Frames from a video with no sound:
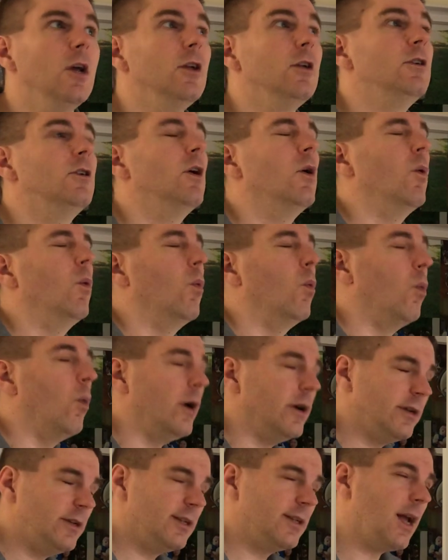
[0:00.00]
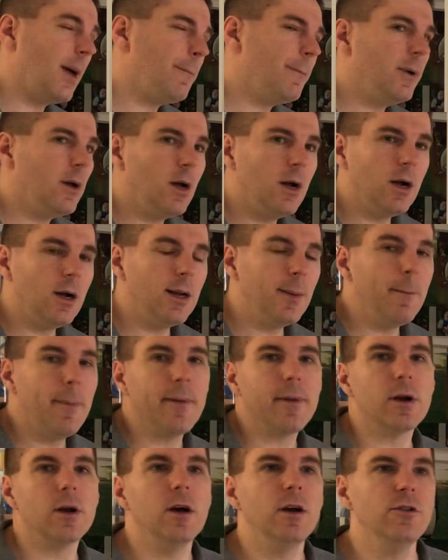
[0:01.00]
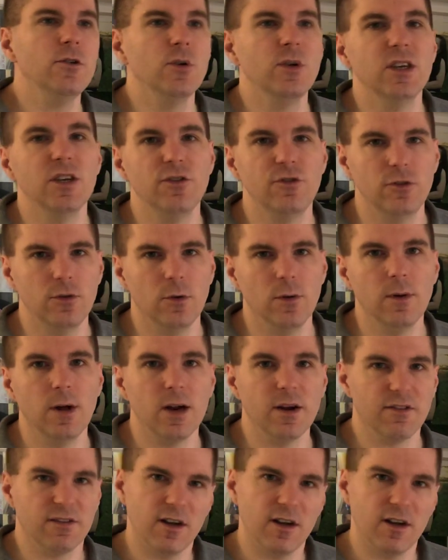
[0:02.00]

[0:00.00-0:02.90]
You don't want to get behind, but it also gives you a lot of